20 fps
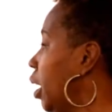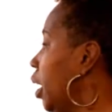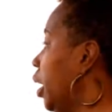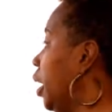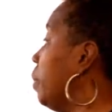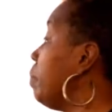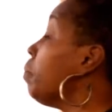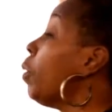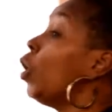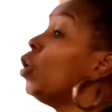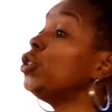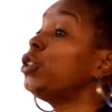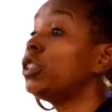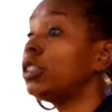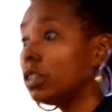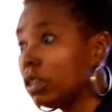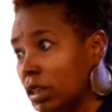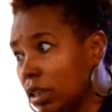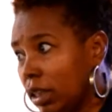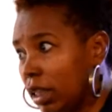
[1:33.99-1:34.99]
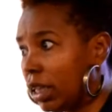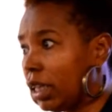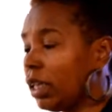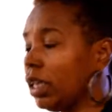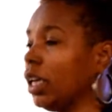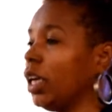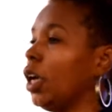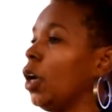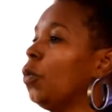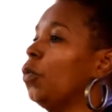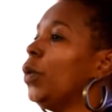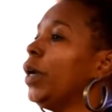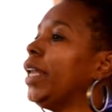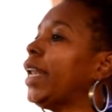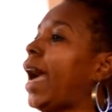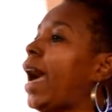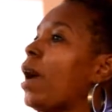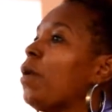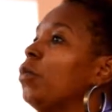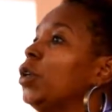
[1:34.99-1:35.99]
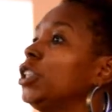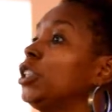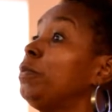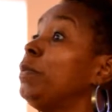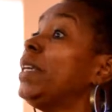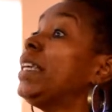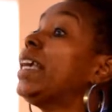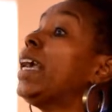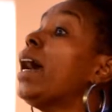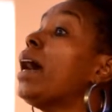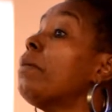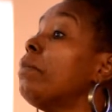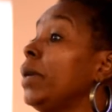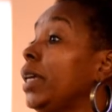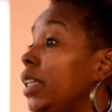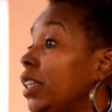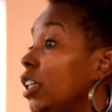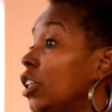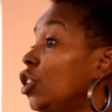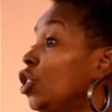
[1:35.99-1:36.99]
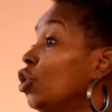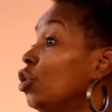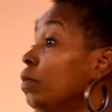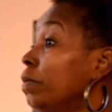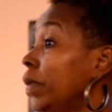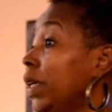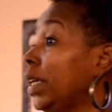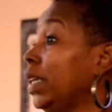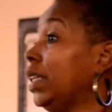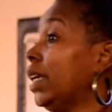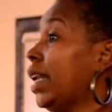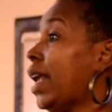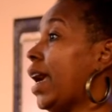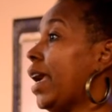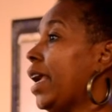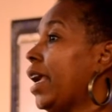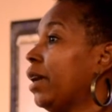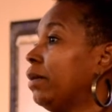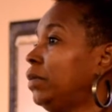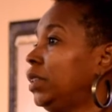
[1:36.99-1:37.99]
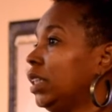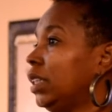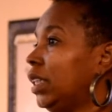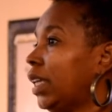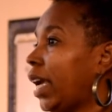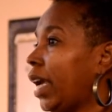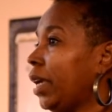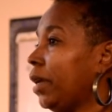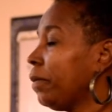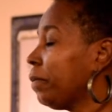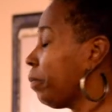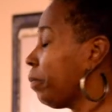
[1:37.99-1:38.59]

emotionally, when I was becoming the new me that I am today.